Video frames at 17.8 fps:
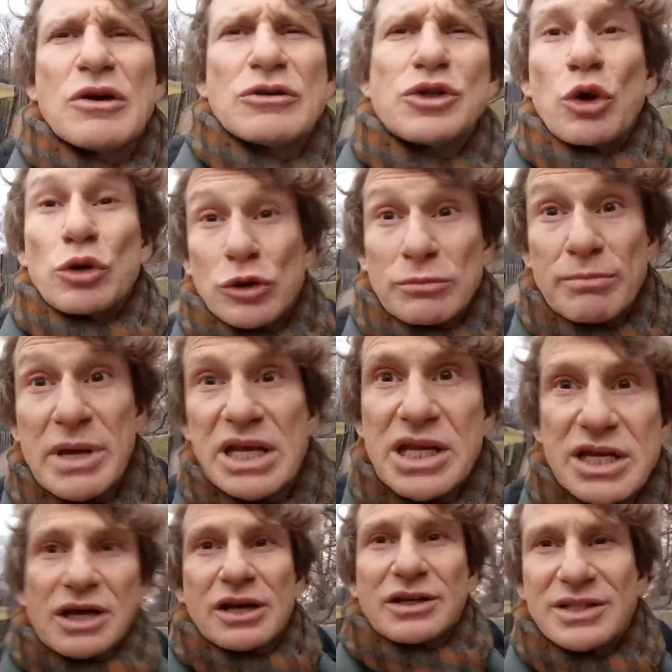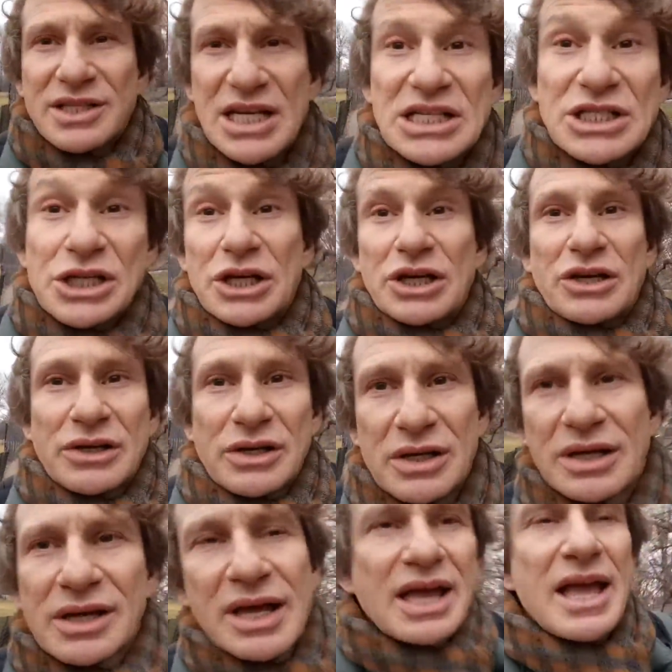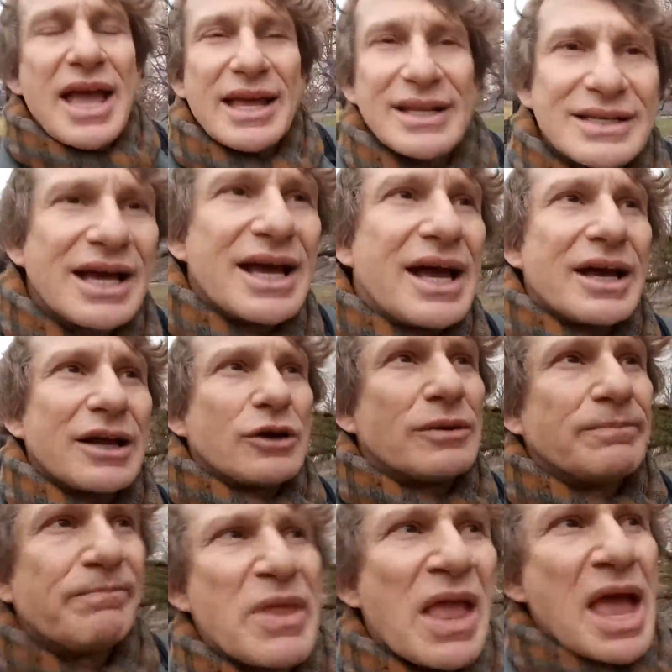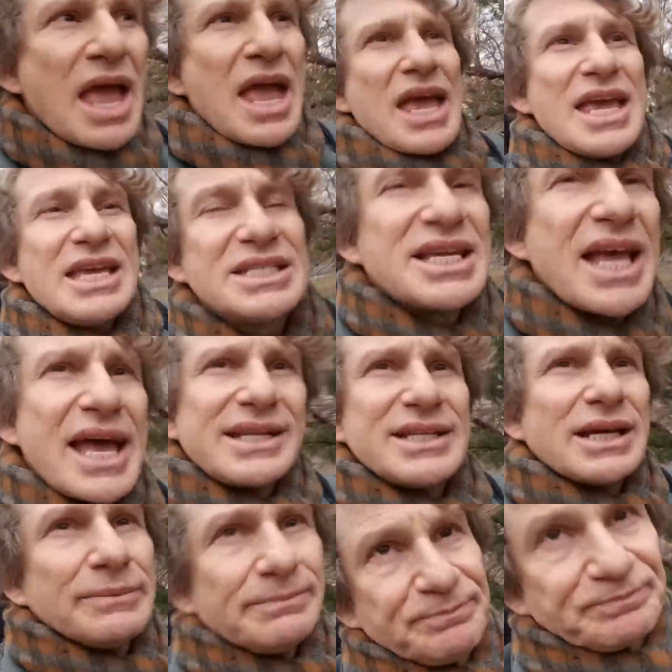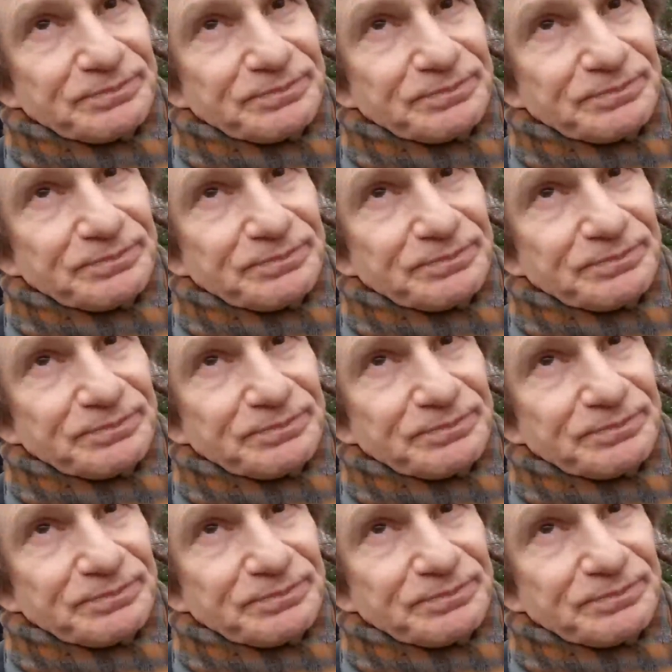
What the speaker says: social media teacher. And he said,